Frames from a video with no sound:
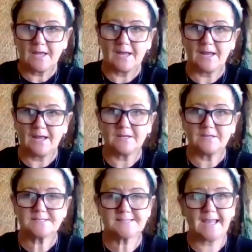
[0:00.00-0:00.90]
and
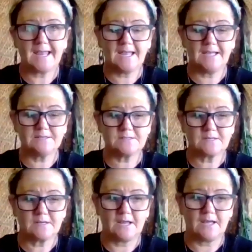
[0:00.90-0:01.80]
sand
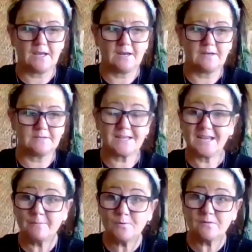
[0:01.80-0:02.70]
and
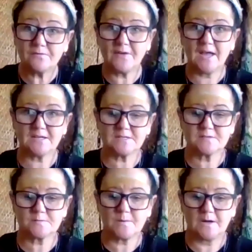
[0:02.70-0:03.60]
emu fat
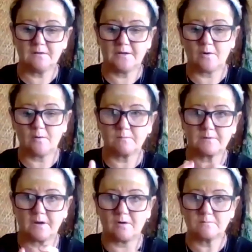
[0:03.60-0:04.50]
as well and I'll,
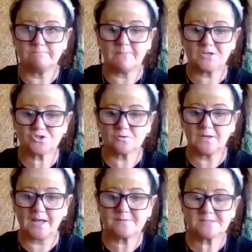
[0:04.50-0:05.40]
I'll mush it all up.